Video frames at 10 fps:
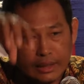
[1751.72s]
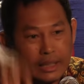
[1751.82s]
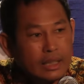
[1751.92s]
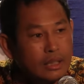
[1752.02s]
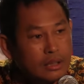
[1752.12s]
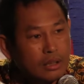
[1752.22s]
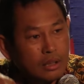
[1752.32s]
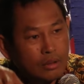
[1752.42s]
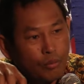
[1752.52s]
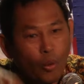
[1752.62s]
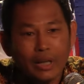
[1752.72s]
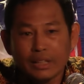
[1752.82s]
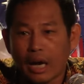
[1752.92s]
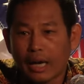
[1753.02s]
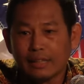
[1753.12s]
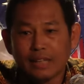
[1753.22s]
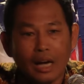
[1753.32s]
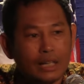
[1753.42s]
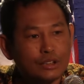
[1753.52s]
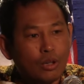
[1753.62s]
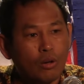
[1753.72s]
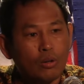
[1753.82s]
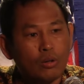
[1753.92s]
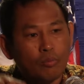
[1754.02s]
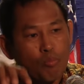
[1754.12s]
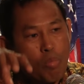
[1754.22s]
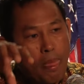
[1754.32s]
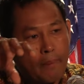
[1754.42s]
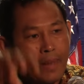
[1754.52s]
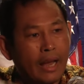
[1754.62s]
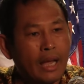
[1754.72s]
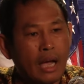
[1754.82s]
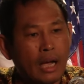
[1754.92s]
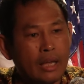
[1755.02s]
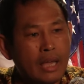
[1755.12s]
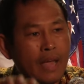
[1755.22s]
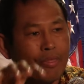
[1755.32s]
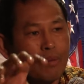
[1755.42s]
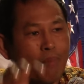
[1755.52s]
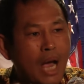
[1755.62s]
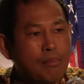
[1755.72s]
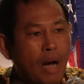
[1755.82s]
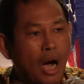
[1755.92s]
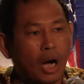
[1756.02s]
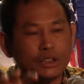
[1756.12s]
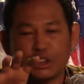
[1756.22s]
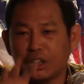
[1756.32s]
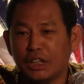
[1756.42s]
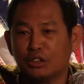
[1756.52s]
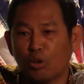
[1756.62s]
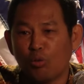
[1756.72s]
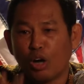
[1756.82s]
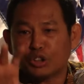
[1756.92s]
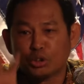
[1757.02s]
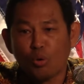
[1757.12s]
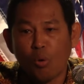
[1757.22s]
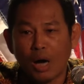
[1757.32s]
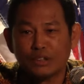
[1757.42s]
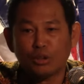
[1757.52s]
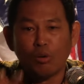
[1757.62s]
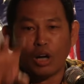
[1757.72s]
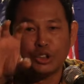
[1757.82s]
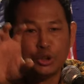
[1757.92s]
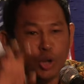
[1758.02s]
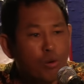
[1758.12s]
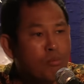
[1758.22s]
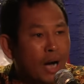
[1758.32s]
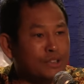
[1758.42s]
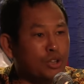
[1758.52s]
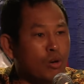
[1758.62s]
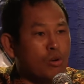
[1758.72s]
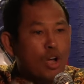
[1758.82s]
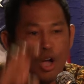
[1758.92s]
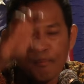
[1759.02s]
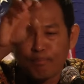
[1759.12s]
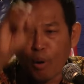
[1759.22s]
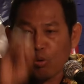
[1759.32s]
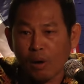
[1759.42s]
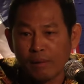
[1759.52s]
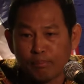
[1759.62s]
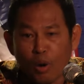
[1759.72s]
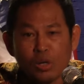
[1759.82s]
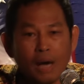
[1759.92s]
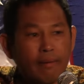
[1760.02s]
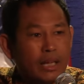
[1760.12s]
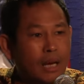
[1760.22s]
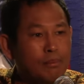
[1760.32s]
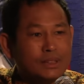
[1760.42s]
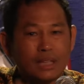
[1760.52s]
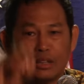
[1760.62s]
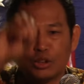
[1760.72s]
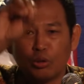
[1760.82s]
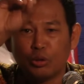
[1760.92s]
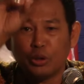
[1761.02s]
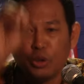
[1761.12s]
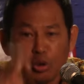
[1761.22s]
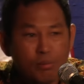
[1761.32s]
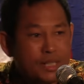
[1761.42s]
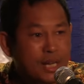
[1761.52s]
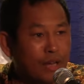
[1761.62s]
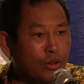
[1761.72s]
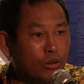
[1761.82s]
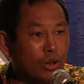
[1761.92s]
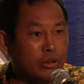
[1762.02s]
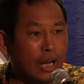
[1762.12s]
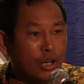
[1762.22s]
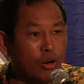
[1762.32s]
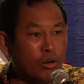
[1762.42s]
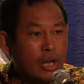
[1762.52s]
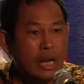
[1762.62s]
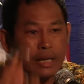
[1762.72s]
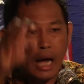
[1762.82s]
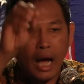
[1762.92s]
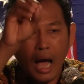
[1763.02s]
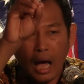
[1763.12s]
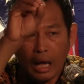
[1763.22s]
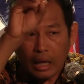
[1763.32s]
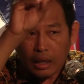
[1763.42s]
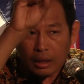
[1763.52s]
di rohingya kaisa ga general do naingan ye tamai ma a chi song a soa song a yong ma song bodha bada ma san song lu ma san song lote lo da ga